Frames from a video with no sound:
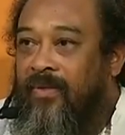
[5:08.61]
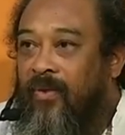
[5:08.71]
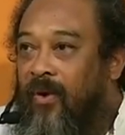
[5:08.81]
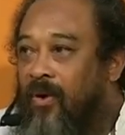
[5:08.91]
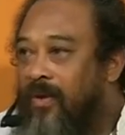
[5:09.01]

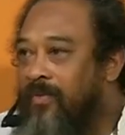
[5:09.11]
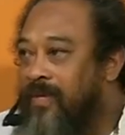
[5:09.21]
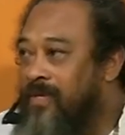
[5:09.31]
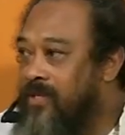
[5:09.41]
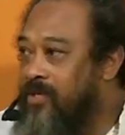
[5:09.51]
So all
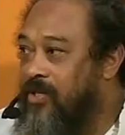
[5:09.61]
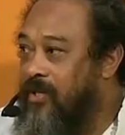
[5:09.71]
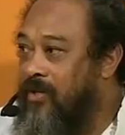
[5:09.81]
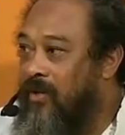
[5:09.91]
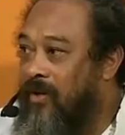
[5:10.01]
of this is
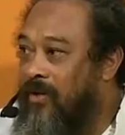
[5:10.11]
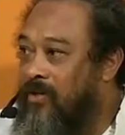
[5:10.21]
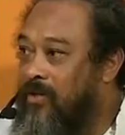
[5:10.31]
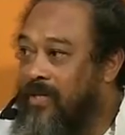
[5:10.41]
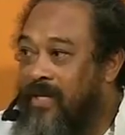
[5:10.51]
just a
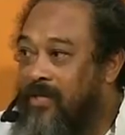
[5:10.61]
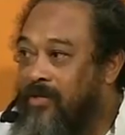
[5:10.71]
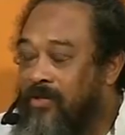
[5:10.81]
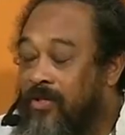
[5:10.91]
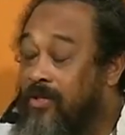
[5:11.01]
call to
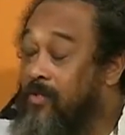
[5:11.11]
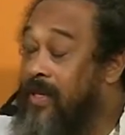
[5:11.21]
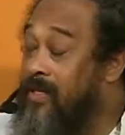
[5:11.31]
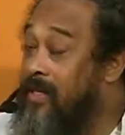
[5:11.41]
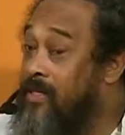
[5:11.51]
attention, just
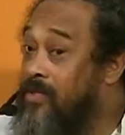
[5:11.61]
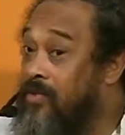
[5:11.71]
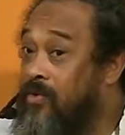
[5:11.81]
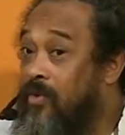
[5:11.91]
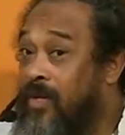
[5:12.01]
to pay
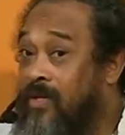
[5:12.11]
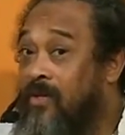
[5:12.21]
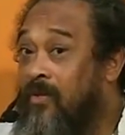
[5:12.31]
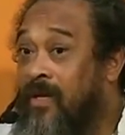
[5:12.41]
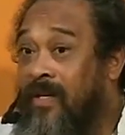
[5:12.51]
attention to
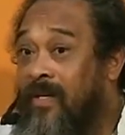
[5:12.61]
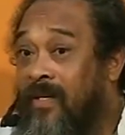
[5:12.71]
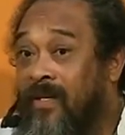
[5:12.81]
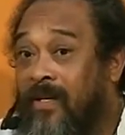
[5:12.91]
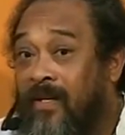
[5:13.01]
what is already
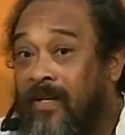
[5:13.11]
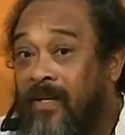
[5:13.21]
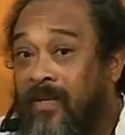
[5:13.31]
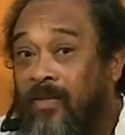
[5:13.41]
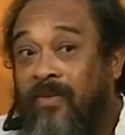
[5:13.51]
here.
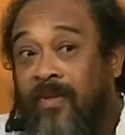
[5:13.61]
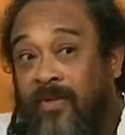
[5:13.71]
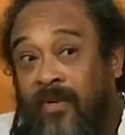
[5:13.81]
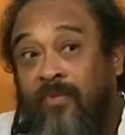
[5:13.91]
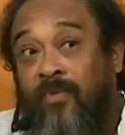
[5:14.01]
You
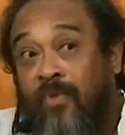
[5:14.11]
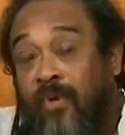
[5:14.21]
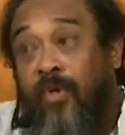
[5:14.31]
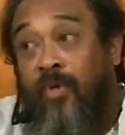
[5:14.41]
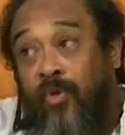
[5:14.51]
think you have
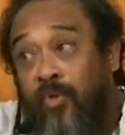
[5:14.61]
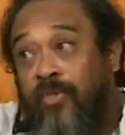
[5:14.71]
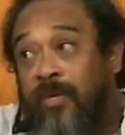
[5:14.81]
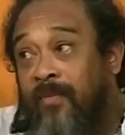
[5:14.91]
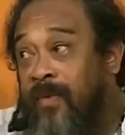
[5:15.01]
to
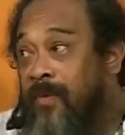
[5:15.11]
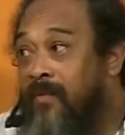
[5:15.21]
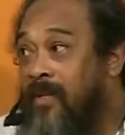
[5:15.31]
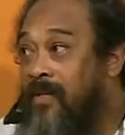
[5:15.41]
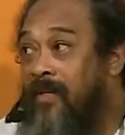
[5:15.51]
do
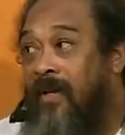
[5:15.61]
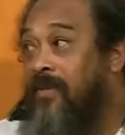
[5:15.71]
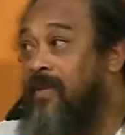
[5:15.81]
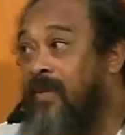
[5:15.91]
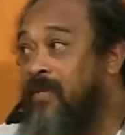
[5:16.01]
something, but
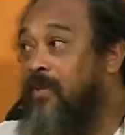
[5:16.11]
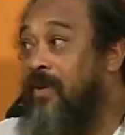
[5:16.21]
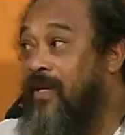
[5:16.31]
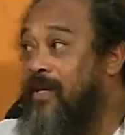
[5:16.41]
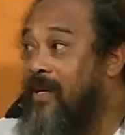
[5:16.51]
everything is
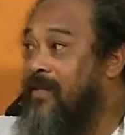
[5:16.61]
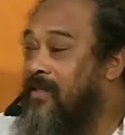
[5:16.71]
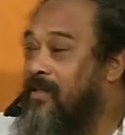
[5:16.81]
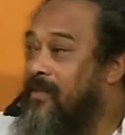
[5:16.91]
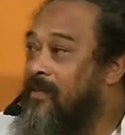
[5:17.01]
already done.